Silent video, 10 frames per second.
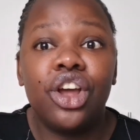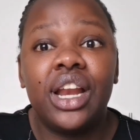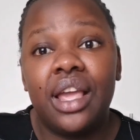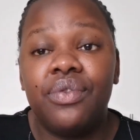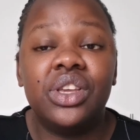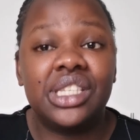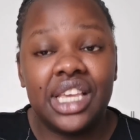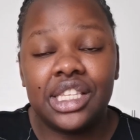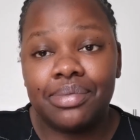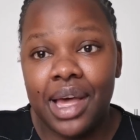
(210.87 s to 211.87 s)
not every
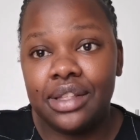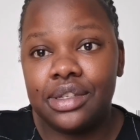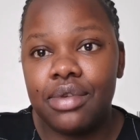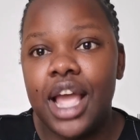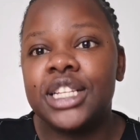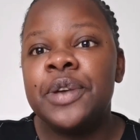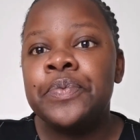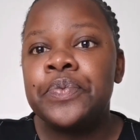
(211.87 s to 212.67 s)
6 months, right?